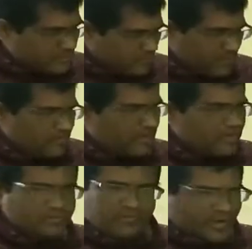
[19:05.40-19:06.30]
experiment
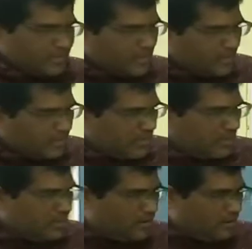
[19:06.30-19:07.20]
is maintained,
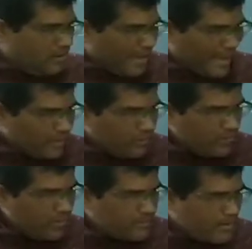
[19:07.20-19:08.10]
their
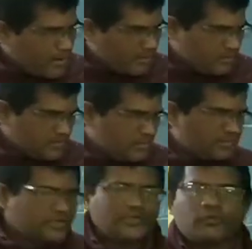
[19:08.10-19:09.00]
achromic point is
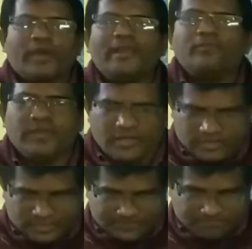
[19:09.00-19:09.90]
reached in 12
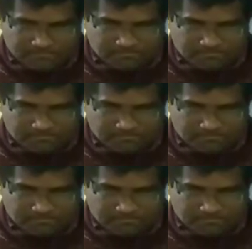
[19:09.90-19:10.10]
minutes.